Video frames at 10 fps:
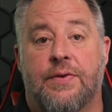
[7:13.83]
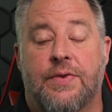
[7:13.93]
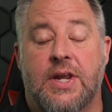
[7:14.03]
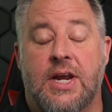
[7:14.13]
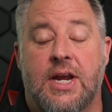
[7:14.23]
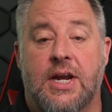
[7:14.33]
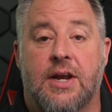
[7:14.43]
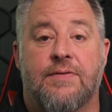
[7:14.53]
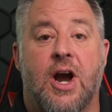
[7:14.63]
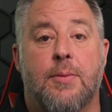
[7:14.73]
the
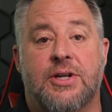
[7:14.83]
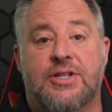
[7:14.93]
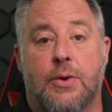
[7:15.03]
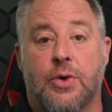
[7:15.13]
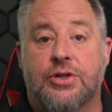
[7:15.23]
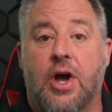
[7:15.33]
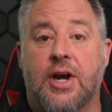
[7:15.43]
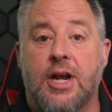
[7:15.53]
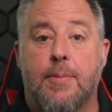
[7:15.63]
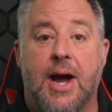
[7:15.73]
environments that we're
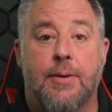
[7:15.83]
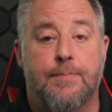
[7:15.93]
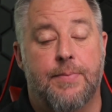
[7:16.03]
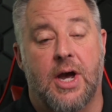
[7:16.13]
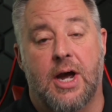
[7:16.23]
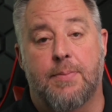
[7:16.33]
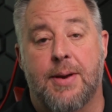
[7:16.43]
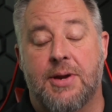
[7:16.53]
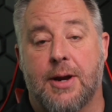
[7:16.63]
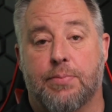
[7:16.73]
talking about,
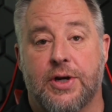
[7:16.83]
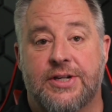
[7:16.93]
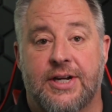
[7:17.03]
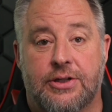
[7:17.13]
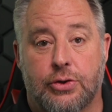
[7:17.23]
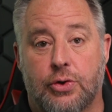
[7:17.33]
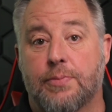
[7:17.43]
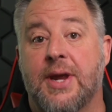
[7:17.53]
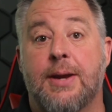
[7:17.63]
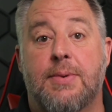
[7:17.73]
maybe a preset tool
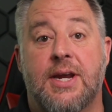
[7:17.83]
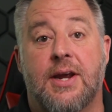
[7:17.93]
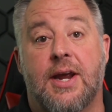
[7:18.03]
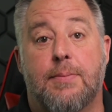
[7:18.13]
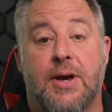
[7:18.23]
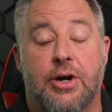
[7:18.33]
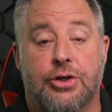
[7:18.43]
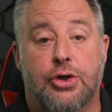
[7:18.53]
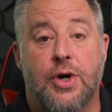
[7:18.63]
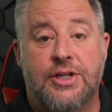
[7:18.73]
may be a better
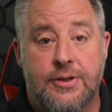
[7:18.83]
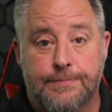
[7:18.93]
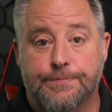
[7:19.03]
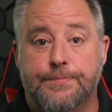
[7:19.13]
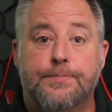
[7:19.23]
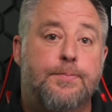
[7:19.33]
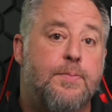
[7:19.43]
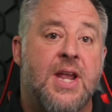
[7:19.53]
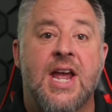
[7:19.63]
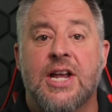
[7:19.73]
choice,
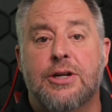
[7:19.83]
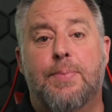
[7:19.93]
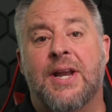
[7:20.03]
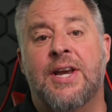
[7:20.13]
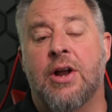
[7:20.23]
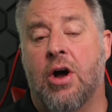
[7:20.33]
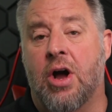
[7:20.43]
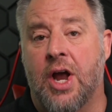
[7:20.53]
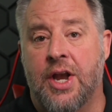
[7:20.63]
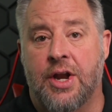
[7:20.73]
depending
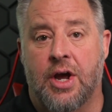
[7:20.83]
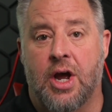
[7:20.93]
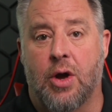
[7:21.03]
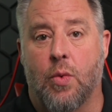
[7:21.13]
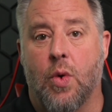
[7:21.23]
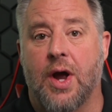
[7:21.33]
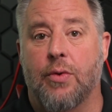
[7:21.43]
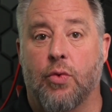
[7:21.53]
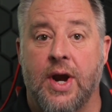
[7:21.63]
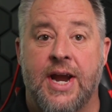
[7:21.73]
on what
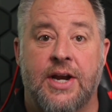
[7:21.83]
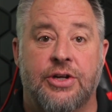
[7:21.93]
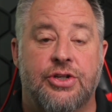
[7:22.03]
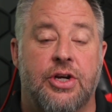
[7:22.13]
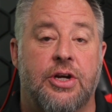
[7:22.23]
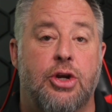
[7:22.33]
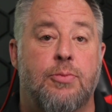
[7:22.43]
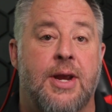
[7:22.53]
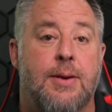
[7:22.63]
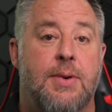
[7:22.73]
range you
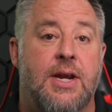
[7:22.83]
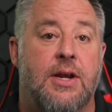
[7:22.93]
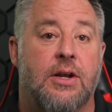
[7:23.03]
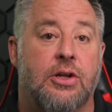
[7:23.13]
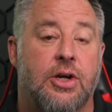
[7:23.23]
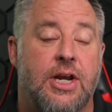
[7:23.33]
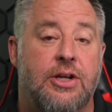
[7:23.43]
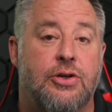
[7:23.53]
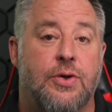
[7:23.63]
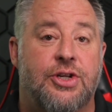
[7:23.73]
may be
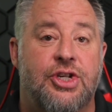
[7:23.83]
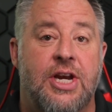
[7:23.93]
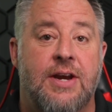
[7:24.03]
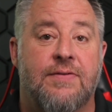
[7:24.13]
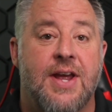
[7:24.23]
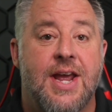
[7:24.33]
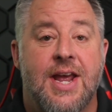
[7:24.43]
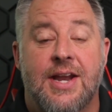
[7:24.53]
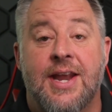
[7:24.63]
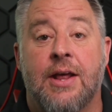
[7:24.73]
looking to achieve.
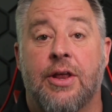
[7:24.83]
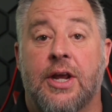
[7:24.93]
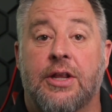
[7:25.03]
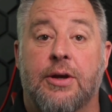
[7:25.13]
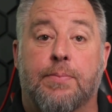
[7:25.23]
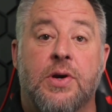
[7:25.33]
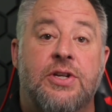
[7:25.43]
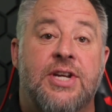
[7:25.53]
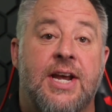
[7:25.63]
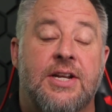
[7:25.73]
Now, the
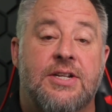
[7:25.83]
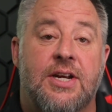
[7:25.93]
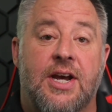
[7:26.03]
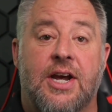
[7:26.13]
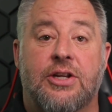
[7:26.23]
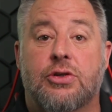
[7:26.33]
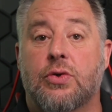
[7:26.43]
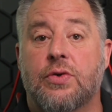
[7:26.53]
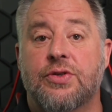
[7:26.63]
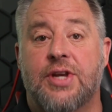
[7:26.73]
preset
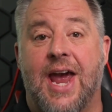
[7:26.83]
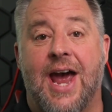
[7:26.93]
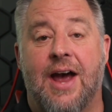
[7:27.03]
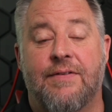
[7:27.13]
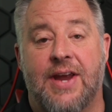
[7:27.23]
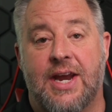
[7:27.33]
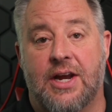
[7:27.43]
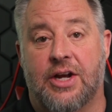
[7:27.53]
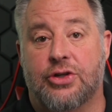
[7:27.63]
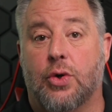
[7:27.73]
tools have
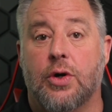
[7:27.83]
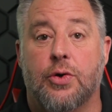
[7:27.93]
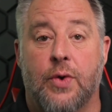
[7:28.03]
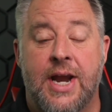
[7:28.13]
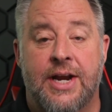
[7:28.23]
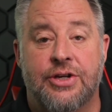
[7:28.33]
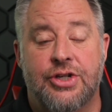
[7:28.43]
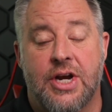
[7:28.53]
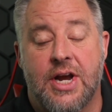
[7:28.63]
a torque range